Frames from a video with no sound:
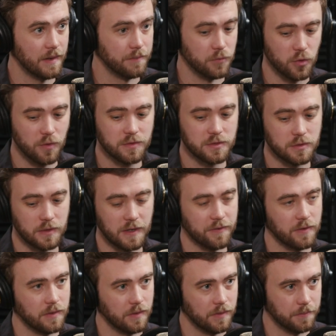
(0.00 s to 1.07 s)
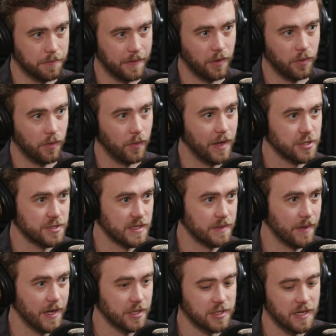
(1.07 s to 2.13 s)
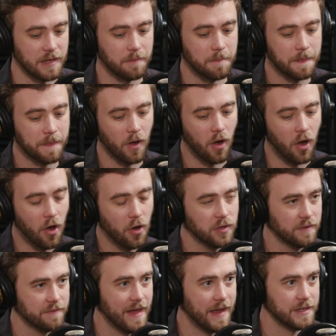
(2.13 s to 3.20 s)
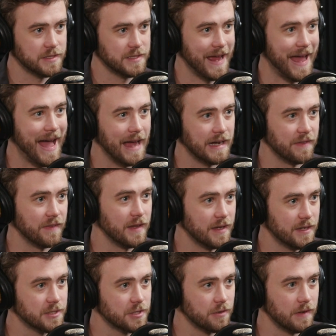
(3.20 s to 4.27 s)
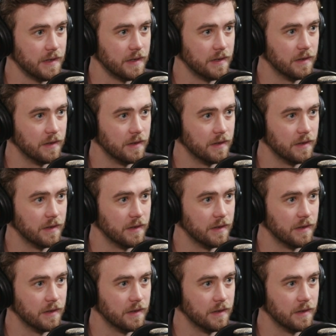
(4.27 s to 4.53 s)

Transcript: moves through different locations of the blockchain, all of that is tagged in the history